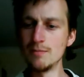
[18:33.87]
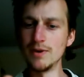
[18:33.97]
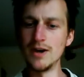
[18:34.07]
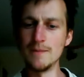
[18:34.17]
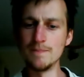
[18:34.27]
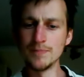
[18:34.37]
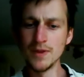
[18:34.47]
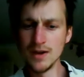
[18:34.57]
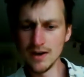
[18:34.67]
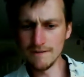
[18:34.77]
but I
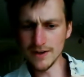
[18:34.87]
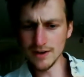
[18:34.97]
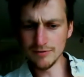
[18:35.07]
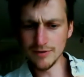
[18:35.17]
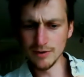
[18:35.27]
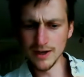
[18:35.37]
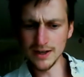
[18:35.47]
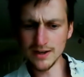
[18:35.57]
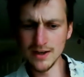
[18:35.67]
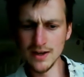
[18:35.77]
feel
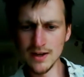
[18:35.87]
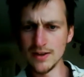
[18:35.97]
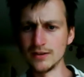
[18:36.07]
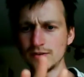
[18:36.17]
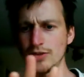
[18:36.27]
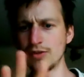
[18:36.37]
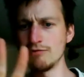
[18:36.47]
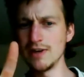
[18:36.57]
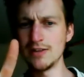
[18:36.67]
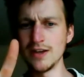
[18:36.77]
like there's
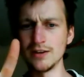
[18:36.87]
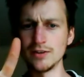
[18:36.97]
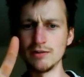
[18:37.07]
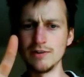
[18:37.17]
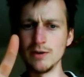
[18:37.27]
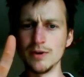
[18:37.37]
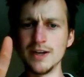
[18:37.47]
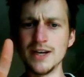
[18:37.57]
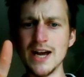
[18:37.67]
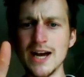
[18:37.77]
3 things I really want to
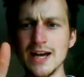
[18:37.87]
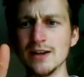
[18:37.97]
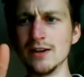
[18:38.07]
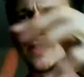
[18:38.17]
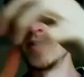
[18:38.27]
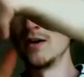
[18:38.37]
nail,